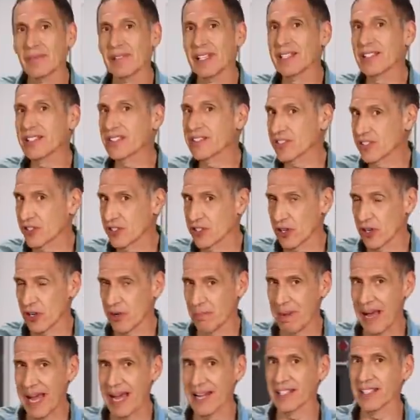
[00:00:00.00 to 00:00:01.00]
Let's
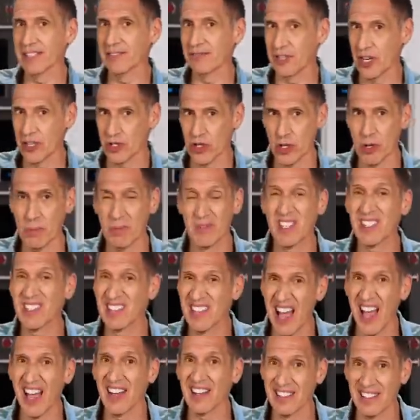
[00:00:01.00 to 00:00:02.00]
turn back to fresh herbs because
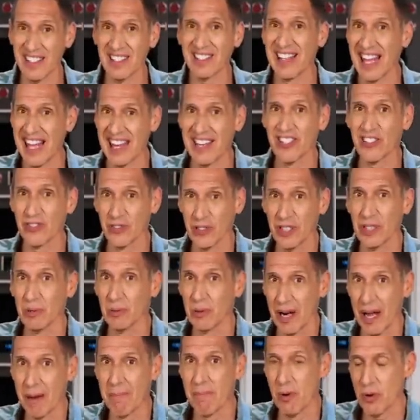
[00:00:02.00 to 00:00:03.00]
honestly, that is really
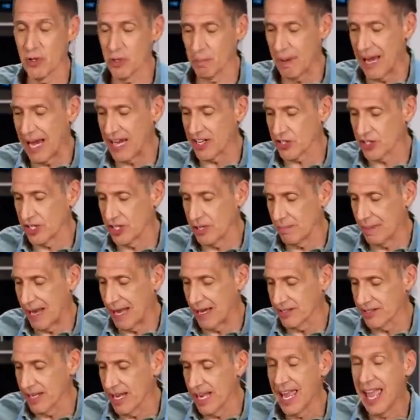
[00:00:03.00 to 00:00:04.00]
what I'm most passionate
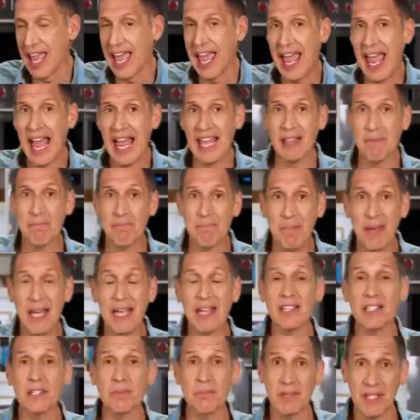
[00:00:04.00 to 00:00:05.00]
about. And the
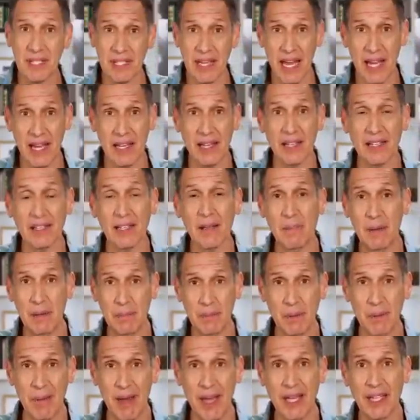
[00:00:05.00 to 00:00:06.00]
biggest mistake that
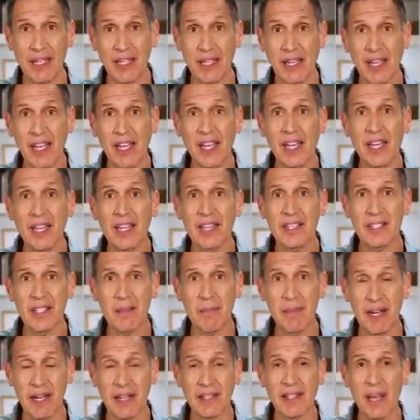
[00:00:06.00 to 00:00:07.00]
people make is the
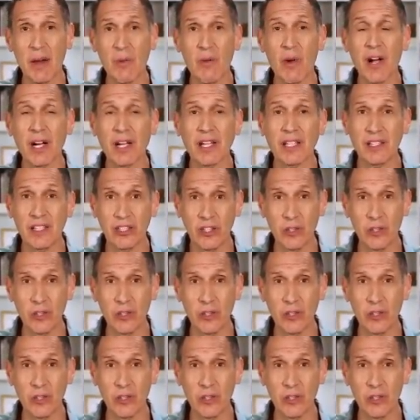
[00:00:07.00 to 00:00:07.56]
minute they walk in the